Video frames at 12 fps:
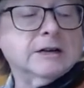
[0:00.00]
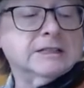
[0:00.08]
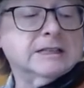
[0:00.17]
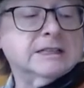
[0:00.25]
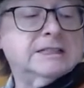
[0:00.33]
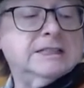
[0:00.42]

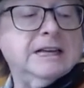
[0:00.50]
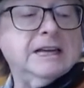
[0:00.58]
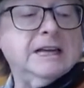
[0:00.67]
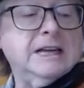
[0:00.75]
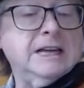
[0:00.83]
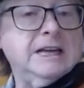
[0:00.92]

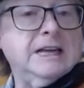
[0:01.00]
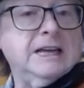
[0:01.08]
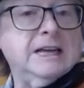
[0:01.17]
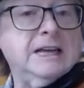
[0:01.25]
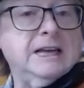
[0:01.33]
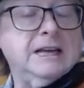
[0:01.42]
D,
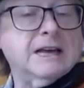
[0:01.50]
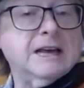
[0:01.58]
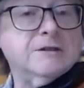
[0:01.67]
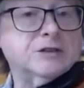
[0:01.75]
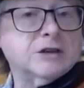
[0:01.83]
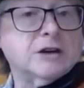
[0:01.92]
E,
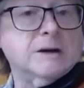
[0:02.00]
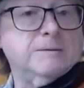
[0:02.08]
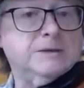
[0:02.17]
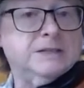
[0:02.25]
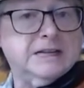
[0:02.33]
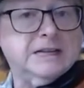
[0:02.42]
F
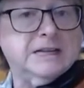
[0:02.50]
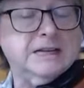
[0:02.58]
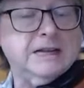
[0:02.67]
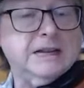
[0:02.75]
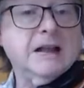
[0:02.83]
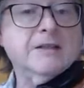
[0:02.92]
sharp,
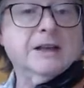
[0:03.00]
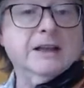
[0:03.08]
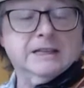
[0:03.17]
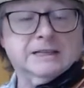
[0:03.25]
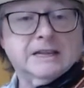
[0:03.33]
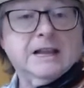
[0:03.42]
D, then
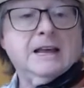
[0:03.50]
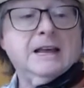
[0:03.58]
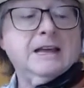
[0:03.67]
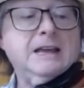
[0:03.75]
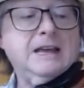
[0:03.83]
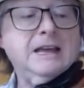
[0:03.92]
it's
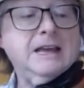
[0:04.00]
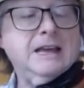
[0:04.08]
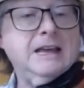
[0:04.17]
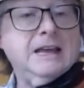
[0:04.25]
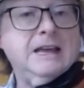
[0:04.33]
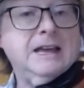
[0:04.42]

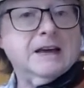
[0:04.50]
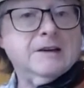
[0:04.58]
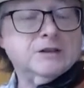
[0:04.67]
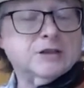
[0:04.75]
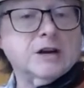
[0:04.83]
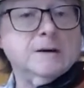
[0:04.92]
E,
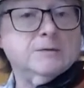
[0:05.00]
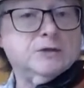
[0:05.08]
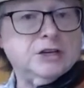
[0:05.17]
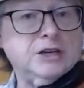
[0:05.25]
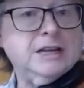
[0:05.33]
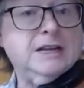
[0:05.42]
F sharp,
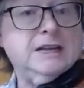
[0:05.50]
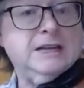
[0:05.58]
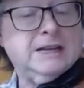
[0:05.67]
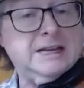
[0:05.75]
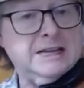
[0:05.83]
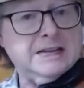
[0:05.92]

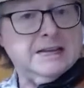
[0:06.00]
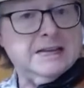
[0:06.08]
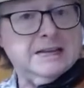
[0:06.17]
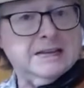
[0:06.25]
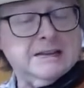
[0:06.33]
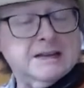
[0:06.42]
G,
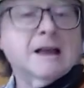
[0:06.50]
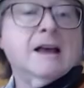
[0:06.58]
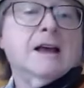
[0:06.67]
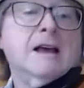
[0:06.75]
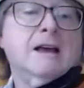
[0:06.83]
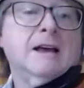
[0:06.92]
E,
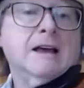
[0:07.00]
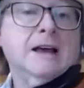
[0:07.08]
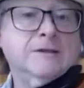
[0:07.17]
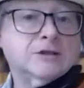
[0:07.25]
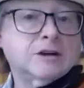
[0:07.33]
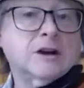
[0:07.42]

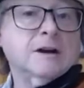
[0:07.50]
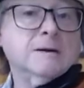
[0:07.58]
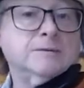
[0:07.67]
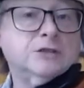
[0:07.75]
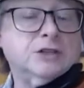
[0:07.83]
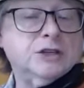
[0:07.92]
F
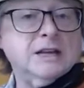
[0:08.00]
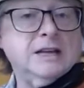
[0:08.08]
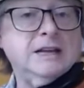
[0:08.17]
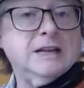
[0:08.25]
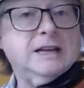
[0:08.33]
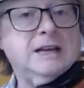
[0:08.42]
sharp,
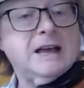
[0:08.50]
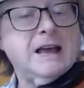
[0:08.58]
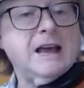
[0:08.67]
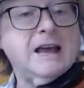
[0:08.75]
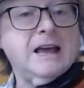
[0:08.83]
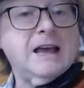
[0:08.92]
G,
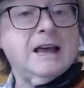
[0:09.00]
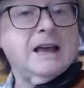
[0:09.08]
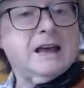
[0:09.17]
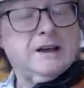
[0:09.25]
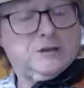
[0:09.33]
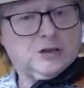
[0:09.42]
A,
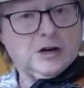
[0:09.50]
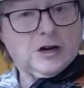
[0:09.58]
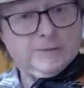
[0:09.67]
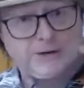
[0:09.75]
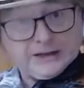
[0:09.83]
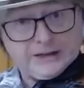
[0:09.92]
F
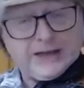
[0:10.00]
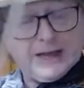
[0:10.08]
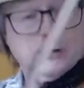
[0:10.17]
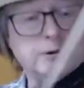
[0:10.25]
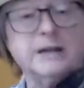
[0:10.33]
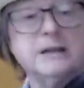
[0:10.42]
sharp, like
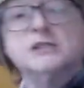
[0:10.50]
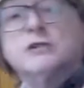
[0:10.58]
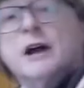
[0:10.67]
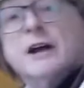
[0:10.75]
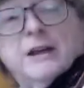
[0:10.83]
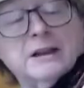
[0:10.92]
that. Okay, let's
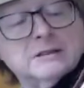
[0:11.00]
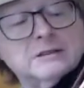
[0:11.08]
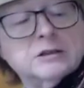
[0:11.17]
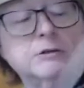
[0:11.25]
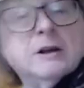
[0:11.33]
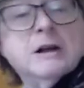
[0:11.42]
try that.
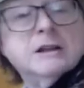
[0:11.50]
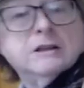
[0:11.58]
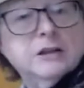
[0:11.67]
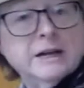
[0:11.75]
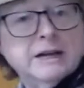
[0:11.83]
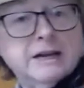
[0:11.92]
So
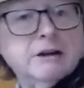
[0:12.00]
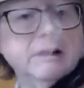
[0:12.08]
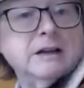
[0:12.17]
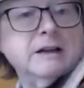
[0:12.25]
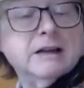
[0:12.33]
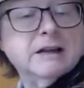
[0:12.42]
you got to hear
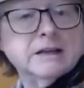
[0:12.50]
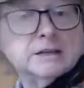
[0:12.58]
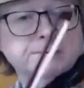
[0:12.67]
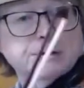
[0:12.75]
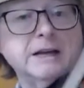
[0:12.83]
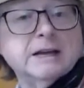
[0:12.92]
it, and let's
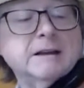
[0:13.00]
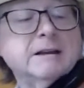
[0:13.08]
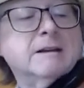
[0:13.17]
play it.